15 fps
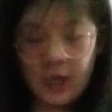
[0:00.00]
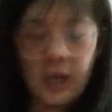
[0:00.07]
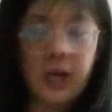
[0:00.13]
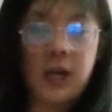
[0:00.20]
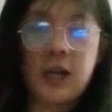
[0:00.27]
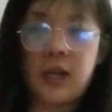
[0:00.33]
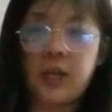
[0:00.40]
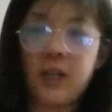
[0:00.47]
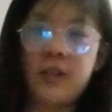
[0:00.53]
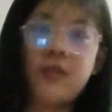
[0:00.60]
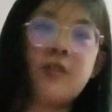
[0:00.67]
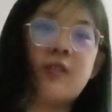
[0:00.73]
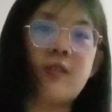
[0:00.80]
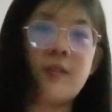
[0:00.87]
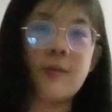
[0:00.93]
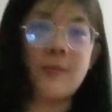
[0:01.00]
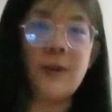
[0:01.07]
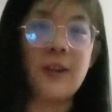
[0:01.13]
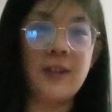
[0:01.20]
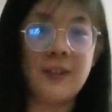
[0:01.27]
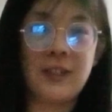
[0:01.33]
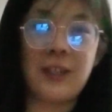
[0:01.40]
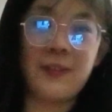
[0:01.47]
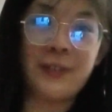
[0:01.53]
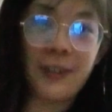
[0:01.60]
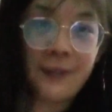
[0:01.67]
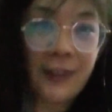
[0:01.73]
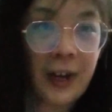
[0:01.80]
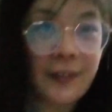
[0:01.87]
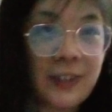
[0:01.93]
I just wanna give
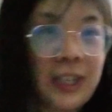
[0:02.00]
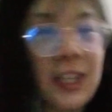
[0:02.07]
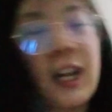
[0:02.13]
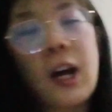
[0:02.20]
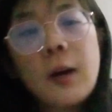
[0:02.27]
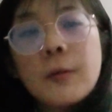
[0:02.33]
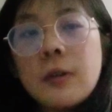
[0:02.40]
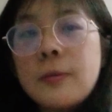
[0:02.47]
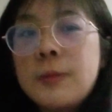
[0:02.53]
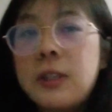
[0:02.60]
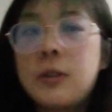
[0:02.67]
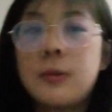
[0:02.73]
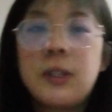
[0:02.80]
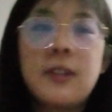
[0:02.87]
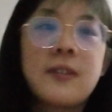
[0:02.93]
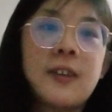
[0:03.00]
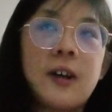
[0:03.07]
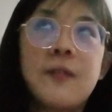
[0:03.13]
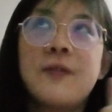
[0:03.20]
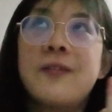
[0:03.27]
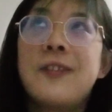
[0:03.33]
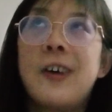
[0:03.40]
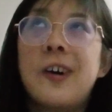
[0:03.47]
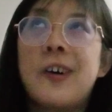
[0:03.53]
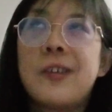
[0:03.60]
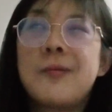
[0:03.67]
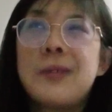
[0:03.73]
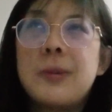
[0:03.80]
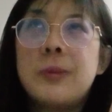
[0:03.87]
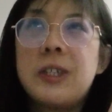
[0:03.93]
some update. I will be doing some vlog
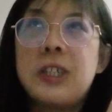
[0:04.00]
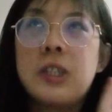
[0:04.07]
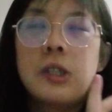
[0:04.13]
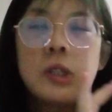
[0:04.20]
maybe.